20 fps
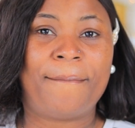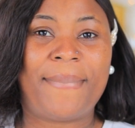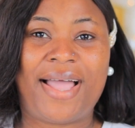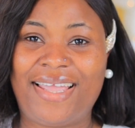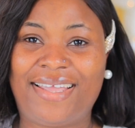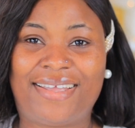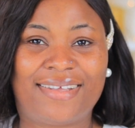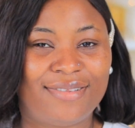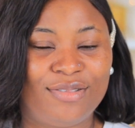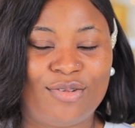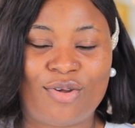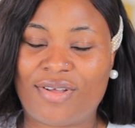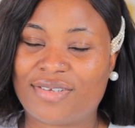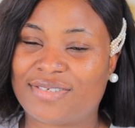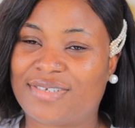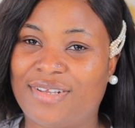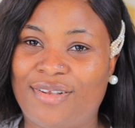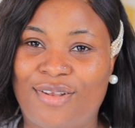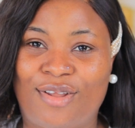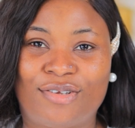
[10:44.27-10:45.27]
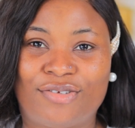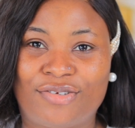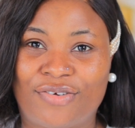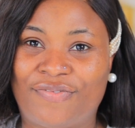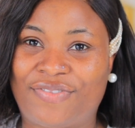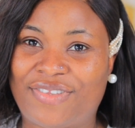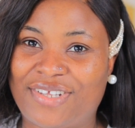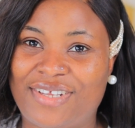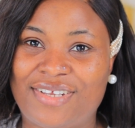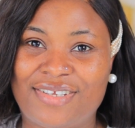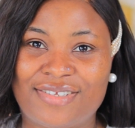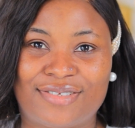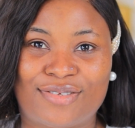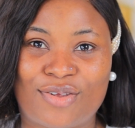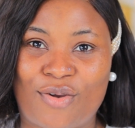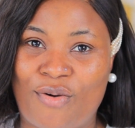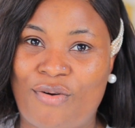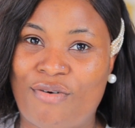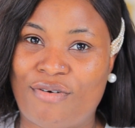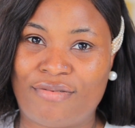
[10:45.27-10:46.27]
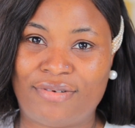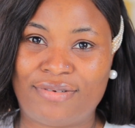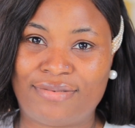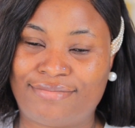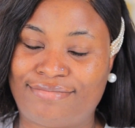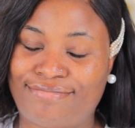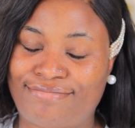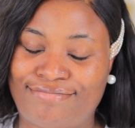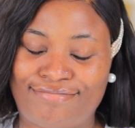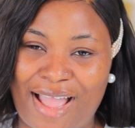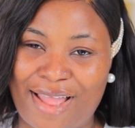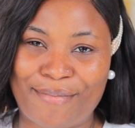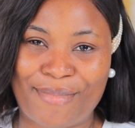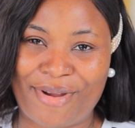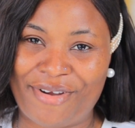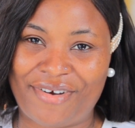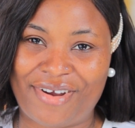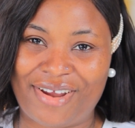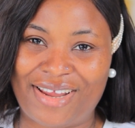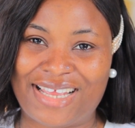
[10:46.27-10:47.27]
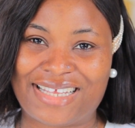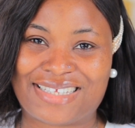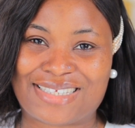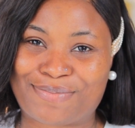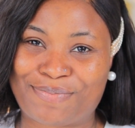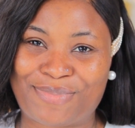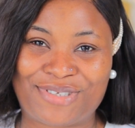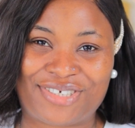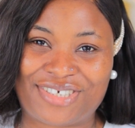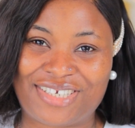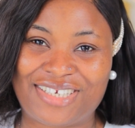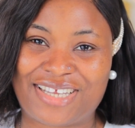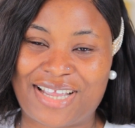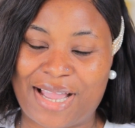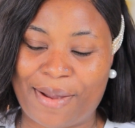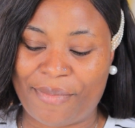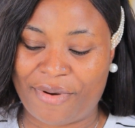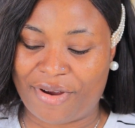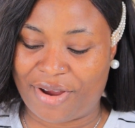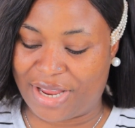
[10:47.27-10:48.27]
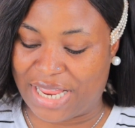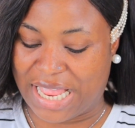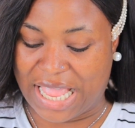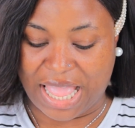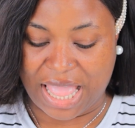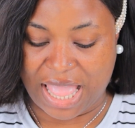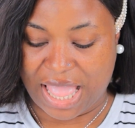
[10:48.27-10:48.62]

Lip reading: Mic does a lot of things on camera, especially camera.